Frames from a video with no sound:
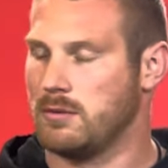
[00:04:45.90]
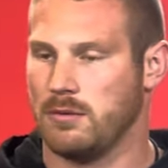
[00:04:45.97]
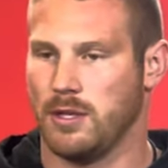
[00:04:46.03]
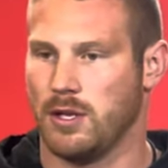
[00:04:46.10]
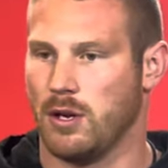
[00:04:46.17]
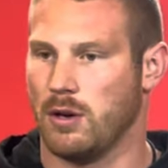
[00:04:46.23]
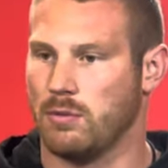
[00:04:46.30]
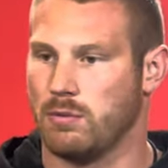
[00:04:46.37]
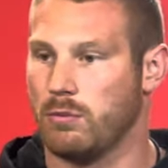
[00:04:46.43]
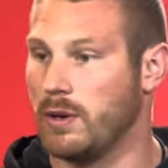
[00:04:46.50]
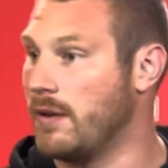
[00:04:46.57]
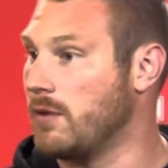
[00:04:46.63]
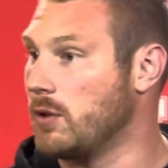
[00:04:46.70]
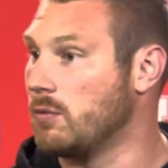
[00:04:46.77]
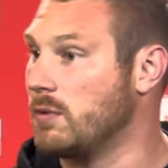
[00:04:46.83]
You know,
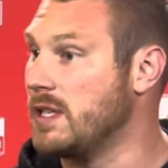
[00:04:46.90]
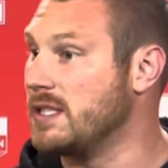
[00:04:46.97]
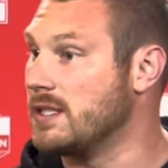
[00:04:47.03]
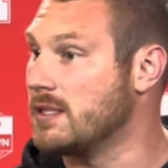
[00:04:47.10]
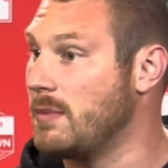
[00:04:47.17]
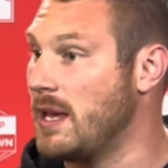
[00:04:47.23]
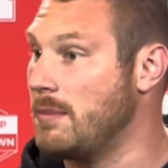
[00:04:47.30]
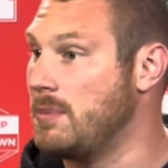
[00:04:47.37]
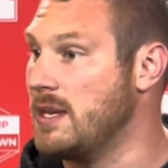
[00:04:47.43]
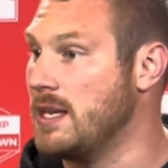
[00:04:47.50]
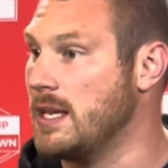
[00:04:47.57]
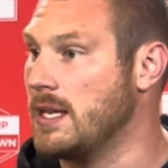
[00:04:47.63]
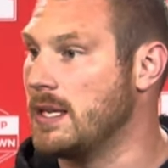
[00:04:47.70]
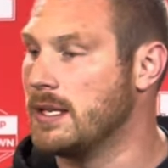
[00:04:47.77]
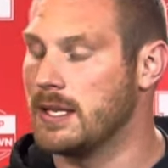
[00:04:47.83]
whatever the reasons may
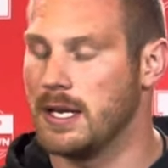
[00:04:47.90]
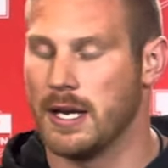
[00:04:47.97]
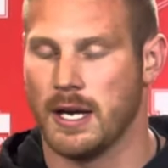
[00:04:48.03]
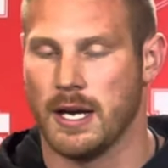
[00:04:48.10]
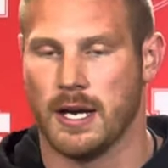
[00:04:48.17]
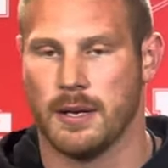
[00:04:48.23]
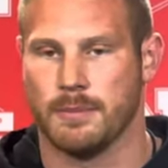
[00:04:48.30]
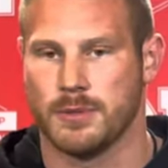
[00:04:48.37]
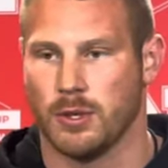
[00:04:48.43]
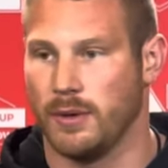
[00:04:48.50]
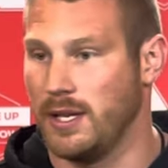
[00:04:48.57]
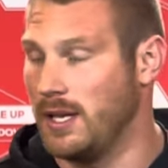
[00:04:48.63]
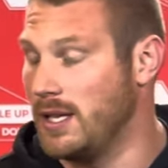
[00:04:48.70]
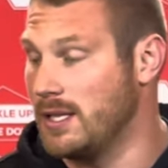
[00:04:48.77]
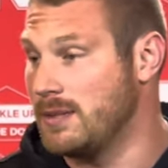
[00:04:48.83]
be. So
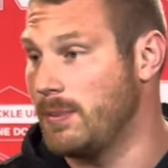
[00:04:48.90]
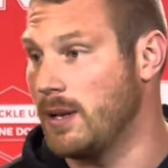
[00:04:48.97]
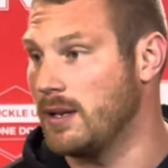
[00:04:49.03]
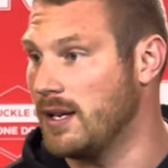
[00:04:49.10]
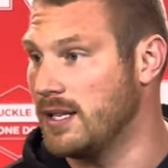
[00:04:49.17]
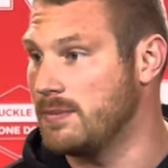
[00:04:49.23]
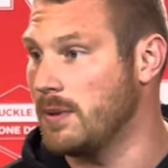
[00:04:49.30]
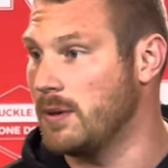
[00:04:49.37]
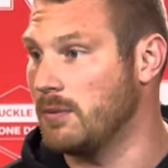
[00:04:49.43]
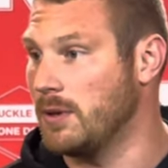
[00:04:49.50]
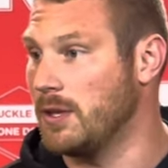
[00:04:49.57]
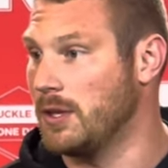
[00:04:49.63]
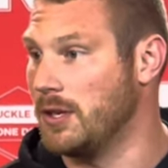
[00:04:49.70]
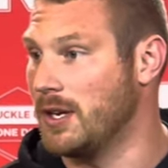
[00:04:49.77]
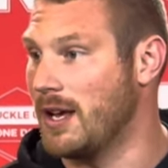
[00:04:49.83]
it's been
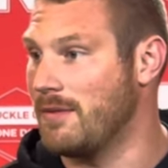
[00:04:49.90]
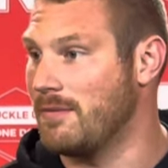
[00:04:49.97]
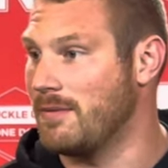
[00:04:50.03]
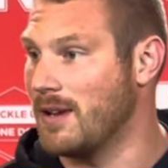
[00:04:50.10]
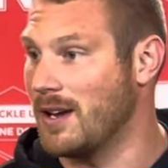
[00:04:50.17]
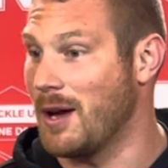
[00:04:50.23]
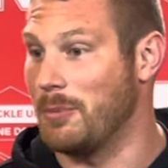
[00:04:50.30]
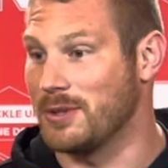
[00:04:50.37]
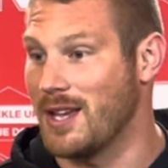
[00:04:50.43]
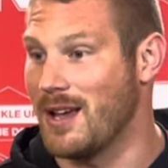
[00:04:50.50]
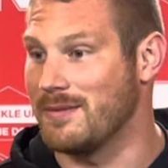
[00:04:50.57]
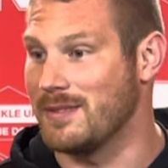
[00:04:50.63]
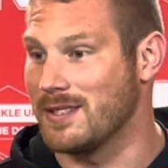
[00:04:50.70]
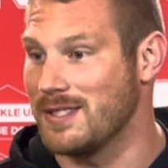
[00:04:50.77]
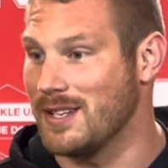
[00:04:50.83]
really good. A couple
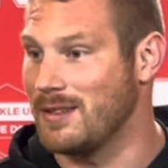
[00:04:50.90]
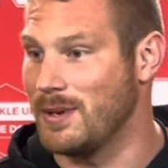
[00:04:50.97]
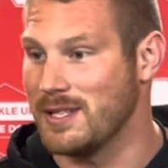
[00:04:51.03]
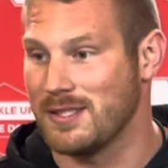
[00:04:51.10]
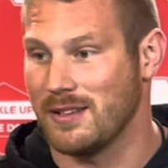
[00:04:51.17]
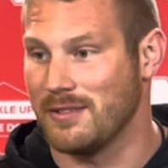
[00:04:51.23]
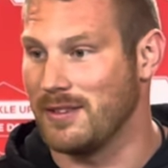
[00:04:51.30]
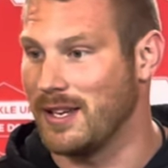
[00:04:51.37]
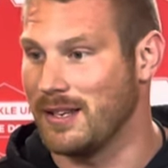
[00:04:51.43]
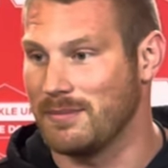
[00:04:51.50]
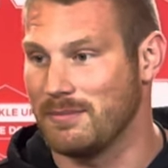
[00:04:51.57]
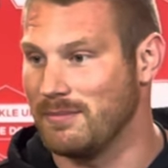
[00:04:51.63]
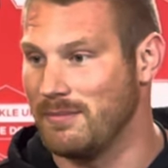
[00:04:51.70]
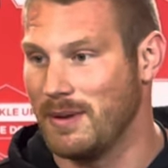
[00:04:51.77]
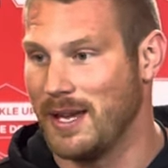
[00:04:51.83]
times I said to myself, like,
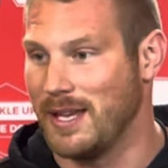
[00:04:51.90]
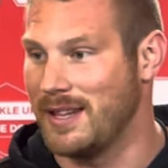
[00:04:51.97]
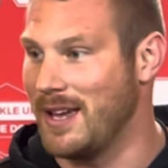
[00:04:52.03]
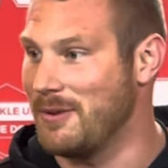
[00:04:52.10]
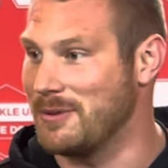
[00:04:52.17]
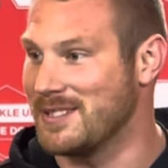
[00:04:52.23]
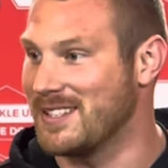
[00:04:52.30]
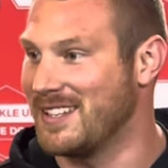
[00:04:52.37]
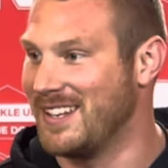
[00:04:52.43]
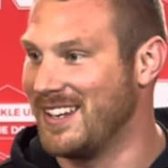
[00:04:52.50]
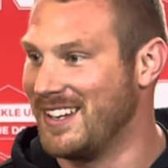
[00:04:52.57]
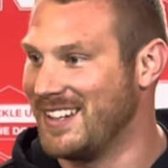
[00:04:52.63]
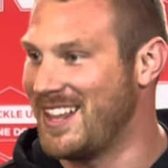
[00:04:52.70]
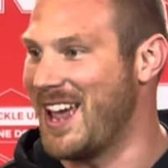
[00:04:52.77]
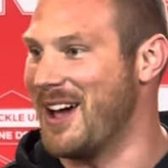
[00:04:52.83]
man, that was
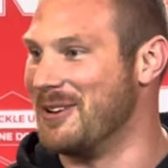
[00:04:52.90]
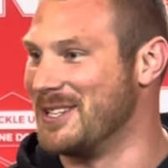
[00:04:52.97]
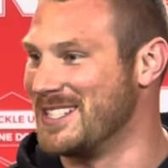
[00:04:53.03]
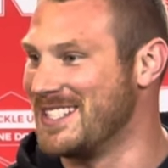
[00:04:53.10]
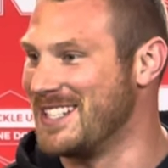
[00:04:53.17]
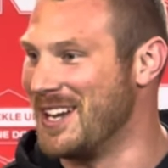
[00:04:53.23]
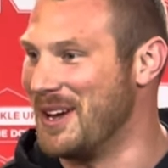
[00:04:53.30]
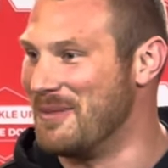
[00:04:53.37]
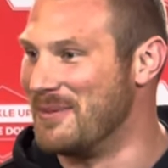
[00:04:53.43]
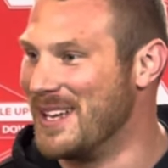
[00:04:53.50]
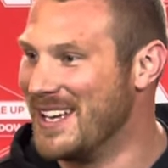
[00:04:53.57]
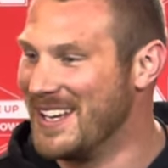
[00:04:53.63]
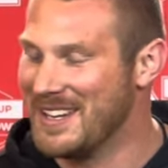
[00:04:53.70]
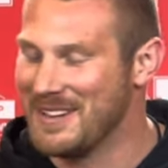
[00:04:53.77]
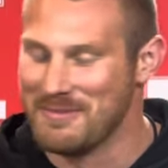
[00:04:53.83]
dumb.
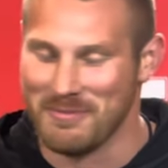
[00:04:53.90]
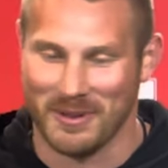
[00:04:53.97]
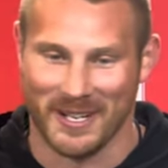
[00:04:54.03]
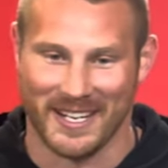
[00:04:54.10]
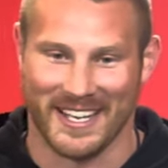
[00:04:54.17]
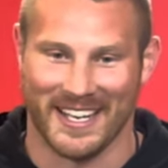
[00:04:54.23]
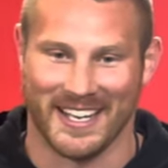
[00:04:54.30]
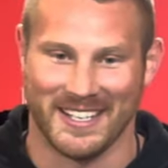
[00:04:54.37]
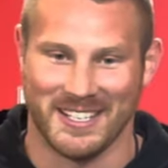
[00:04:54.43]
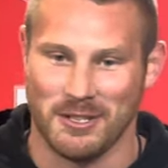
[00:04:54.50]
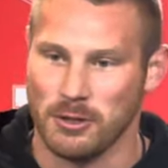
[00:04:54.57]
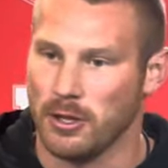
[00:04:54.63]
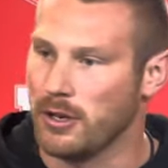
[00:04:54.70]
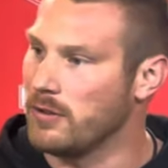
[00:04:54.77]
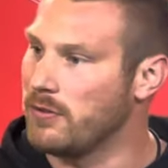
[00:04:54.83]
But you
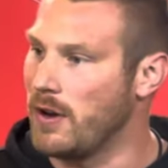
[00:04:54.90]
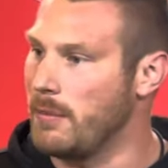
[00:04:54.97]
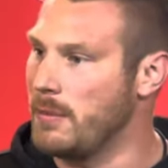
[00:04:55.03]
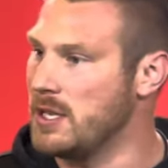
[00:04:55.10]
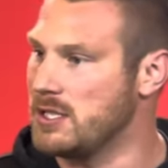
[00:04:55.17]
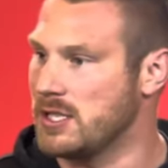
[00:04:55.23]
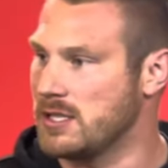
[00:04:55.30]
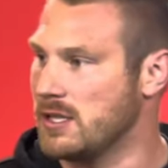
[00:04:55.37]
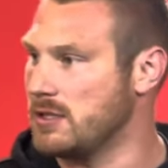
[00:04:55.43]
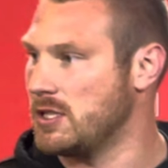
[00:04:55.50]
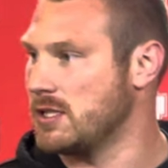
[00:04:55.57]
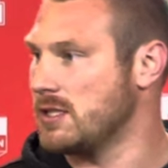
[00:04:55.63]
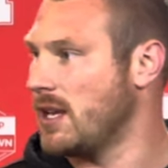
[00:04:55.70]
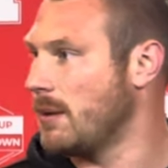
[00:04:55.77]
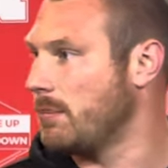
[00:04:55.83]
learn from it,
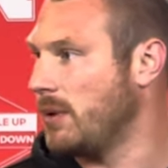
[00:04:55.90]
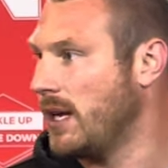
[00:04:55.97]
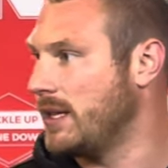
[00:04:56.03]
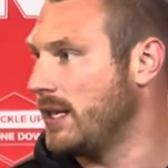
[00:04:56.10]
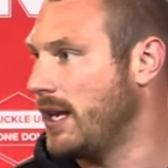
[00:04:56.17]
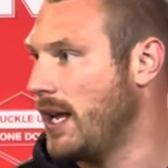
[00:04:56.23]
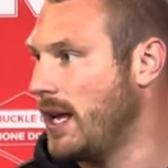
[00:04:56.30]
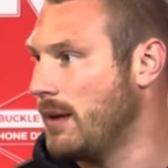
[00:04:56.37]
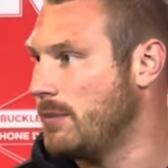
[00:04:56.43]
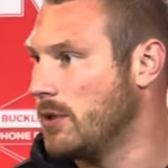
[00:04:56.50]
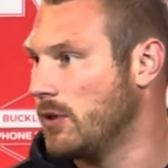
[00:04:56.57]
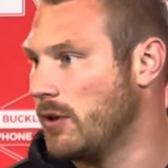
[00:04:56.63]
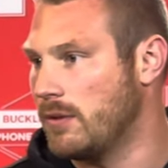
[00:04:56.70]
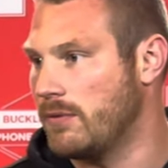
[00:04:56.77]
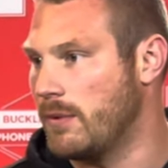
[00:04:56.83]
just like playing the game. You
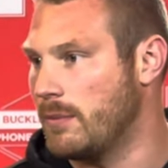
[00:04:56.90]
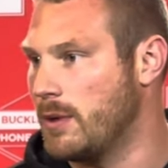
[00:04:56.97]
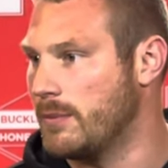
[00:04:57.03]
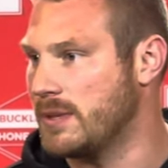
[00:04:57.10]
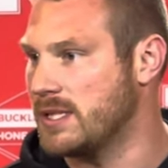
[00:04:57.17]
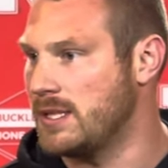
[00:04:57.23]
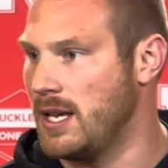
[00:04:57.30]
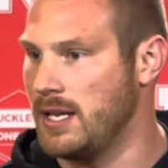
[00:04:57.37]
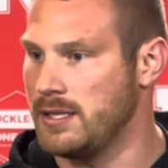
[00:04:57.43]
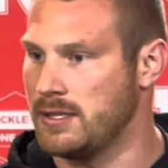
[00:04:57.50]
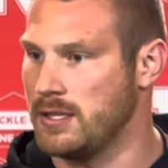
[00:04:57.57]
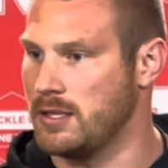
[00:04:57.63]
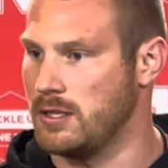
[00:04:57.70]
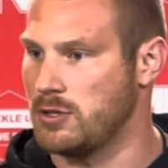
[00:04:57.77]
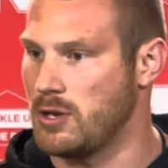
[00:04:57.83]
learn from your mistakes,
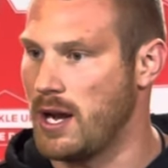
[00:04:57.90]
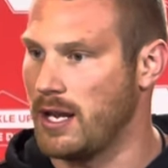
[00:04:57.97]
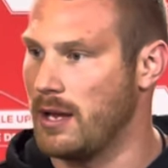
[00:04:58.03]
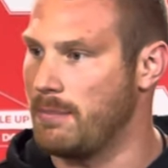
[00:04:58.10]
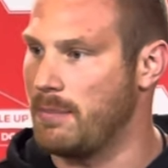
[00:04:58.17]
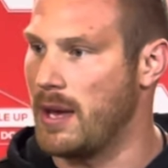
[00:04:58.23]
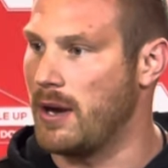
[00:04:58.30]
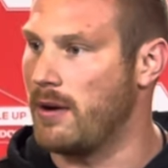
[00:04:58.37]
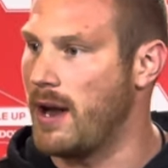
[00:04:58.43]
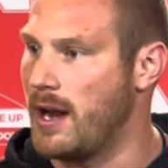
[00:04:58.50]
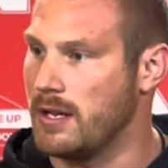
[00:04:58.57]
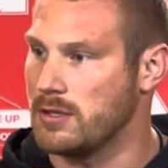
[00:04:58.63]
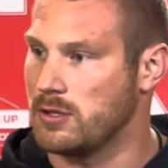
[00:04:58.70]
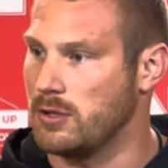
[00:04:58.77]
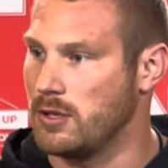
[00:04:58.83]
and you try to get better at
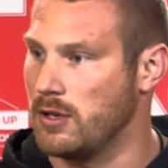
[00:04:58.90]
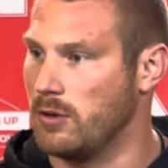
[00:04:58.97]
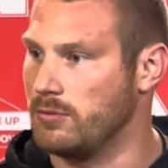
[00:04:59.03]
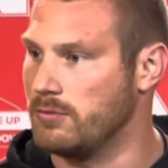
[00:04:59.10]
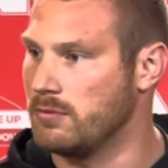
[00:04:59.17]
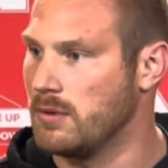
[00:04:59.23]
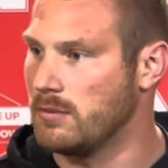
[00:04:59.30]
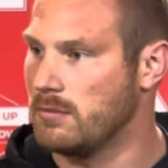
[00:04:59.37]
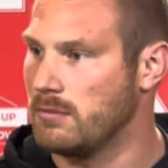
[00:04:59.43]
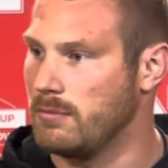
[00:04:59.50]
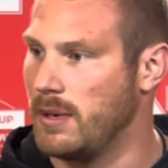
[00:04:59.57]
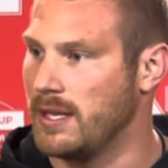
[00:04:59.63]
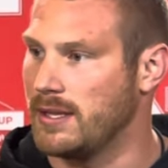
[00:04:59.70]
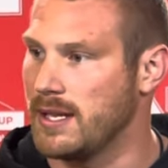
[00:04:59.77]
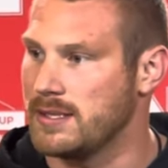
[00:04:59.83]
it, and so you don't
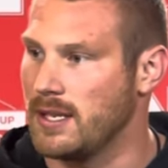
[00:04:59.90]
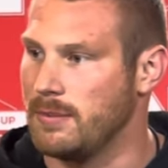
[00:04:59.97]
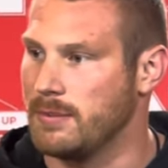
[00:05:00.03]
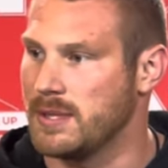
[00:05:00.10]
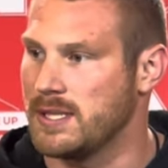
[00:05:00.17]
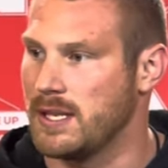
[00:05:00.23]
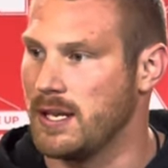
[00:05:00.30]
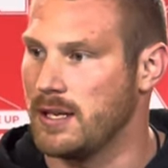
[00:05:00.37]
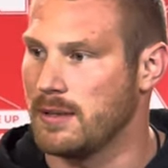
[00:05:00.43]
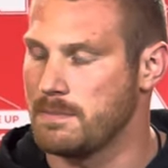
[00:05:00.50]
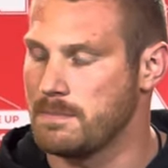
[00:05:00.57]
make that same mistake.